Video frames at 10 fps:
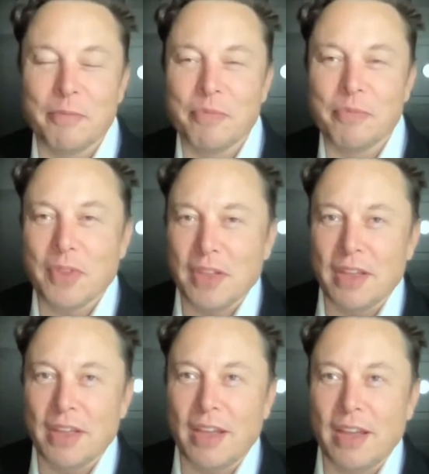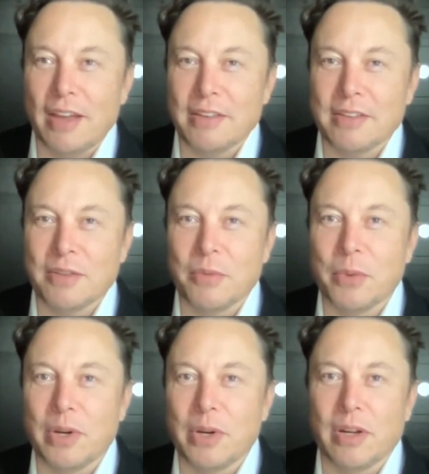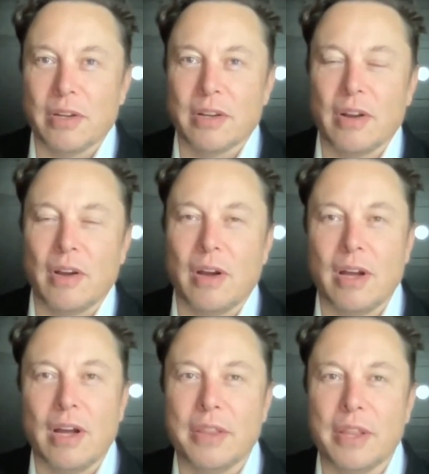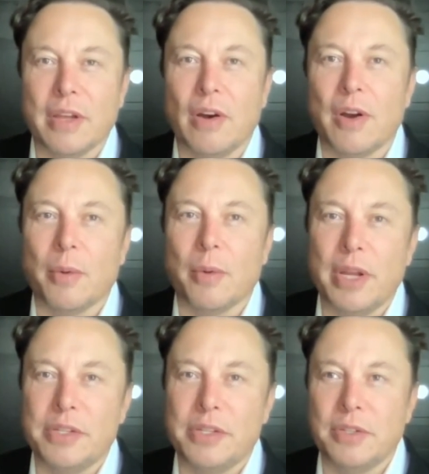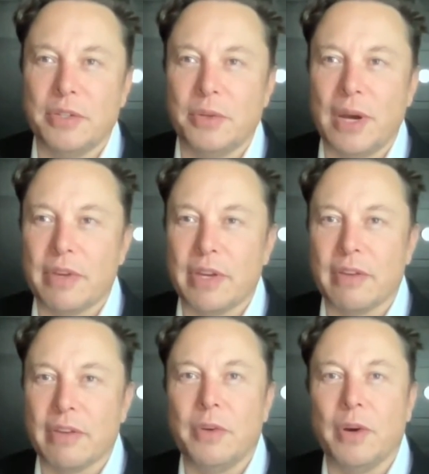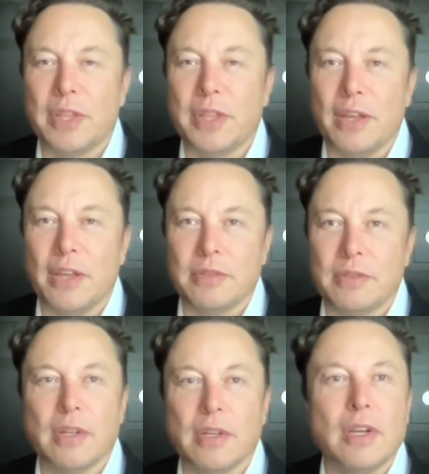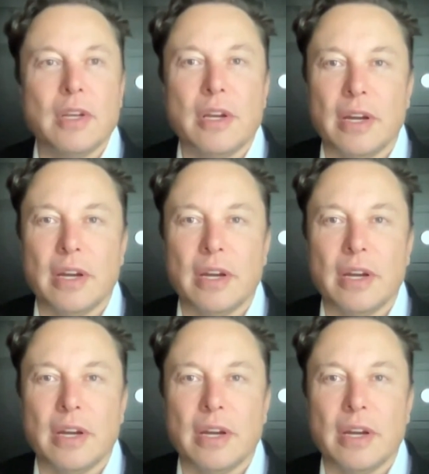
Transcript: And we are, I think, on our way to having a few 100,000